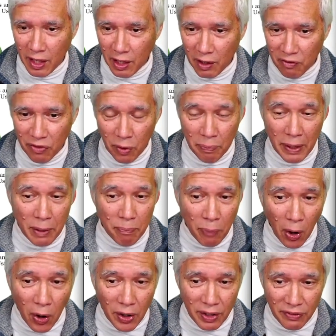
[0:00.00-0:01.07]
for being
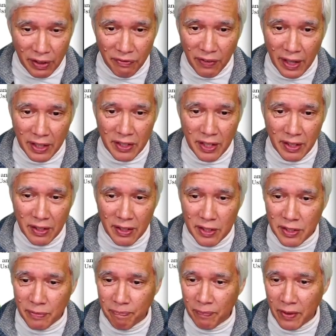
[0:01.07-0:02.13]
part of inventing
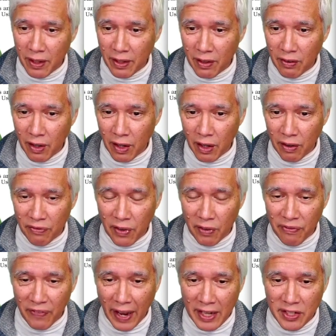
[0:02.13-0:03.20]
this from
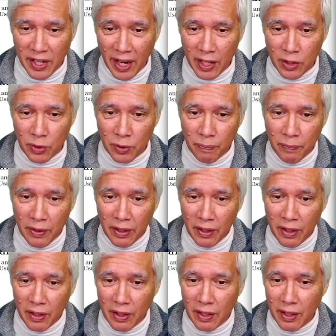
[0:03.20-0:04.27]
Fast Agile.
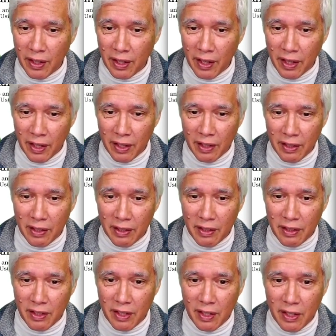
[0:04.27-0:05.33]
It
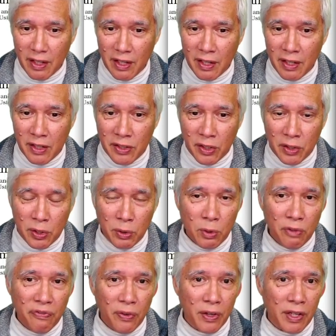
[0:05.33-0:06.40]
is a tool
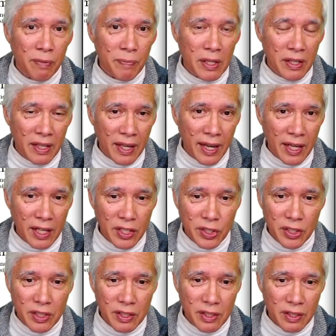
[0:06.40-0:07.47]
for
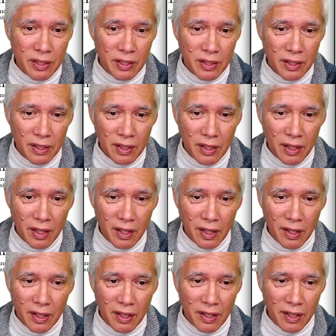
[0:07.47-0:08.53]
communication.
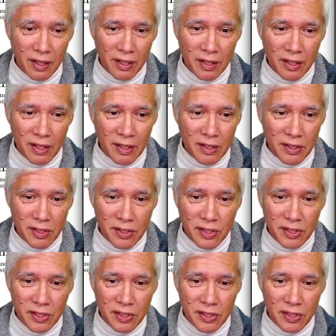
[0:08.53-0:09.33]
It